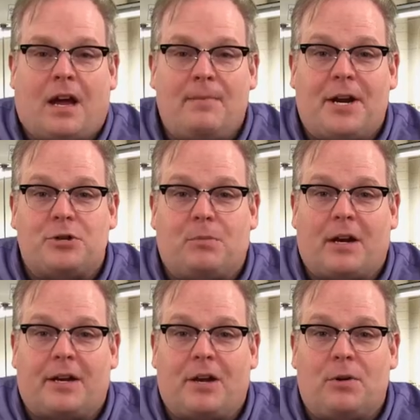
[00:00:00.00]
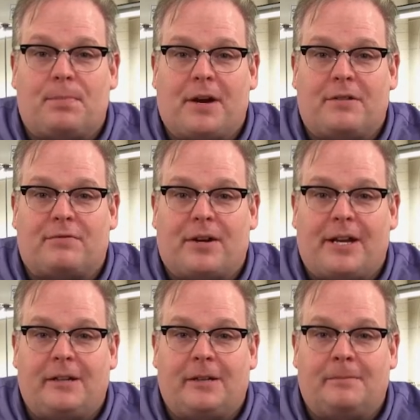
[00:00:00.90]
I'm Andrew Markel with Breaking Front
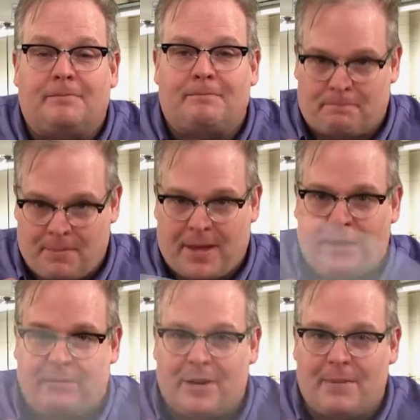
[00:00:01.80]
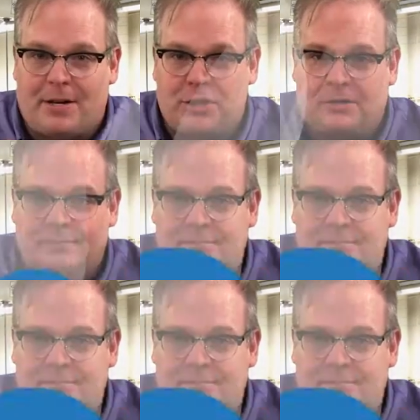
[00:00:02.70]
End. Thank you very much.